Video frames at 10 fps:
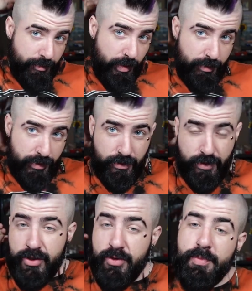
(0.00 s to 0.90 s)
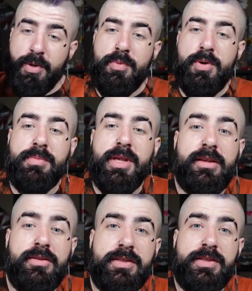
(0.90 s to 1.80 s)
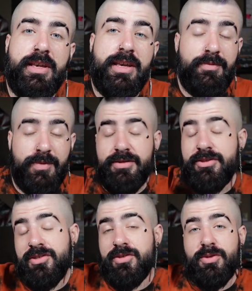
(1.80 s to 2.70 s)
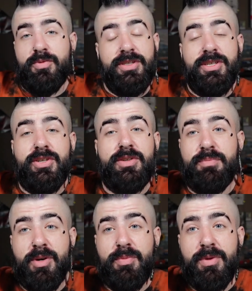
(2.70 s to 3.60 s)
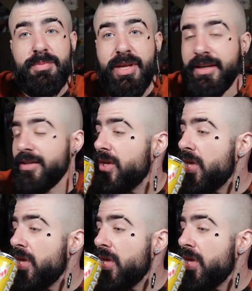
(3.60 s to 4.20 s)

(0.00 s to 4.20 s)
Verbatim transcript: to purple. So we're going to do a purple and black look today, and we just look really good in purple and black.